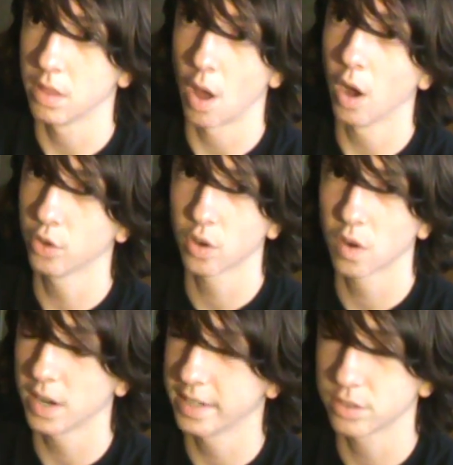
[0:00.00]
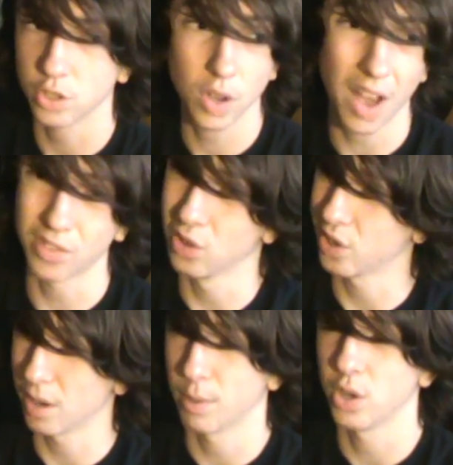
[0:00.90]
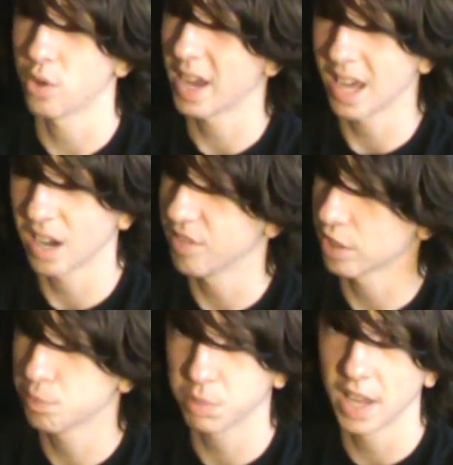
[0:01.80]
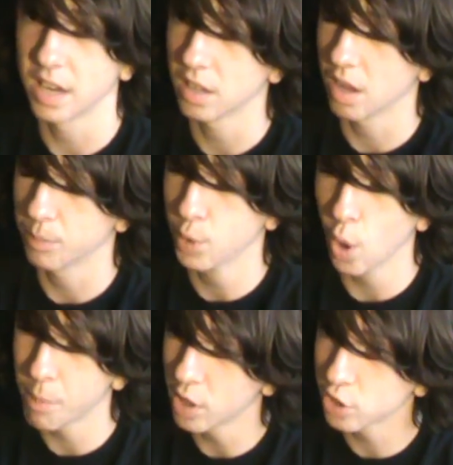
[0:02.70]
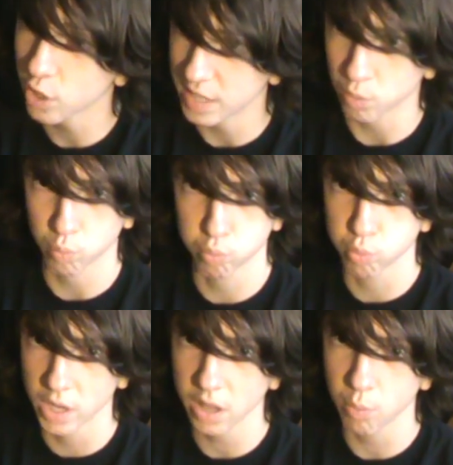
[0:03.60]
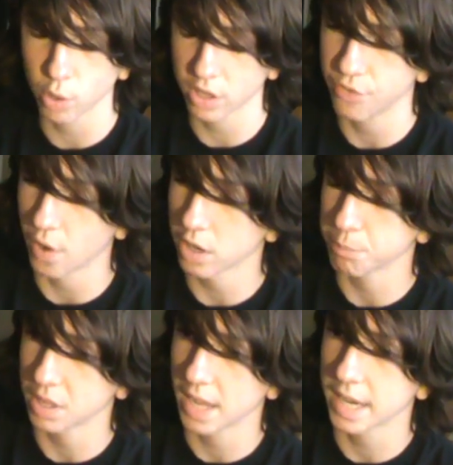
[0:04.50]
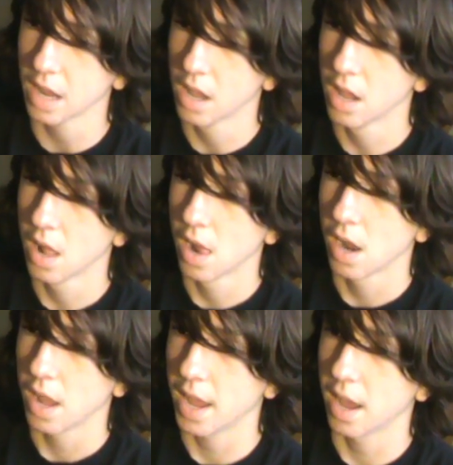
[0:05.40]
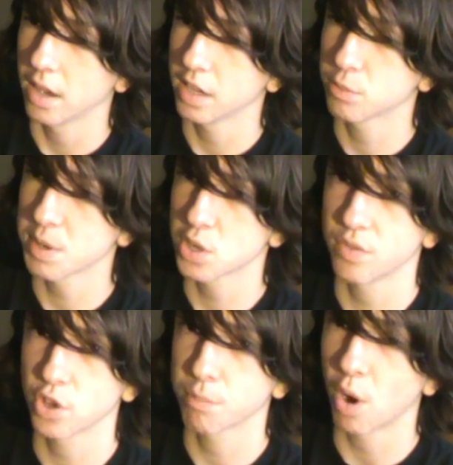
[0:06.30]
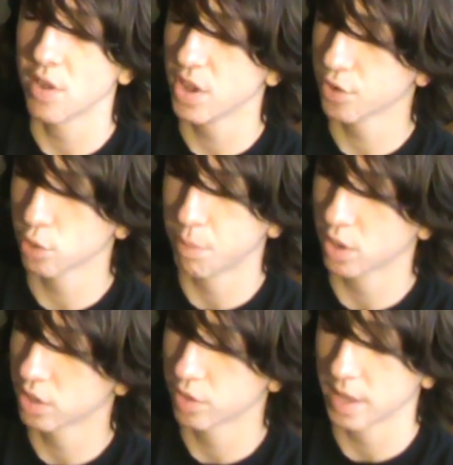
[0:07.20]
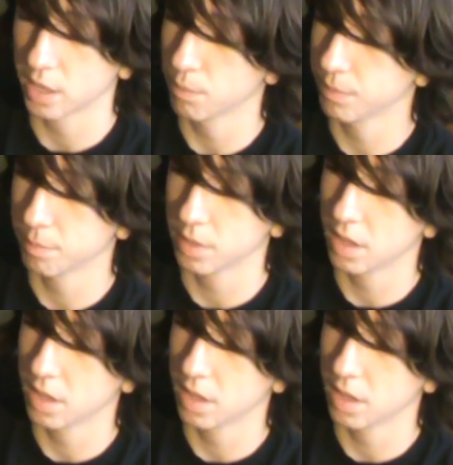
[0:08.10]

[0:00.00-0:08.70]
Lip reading: Hunter, you have to look it up on YouTube, I can't even explain it. Co-op Hunter, it's really, really fun to play, and especially if you have a good partner, that can name it.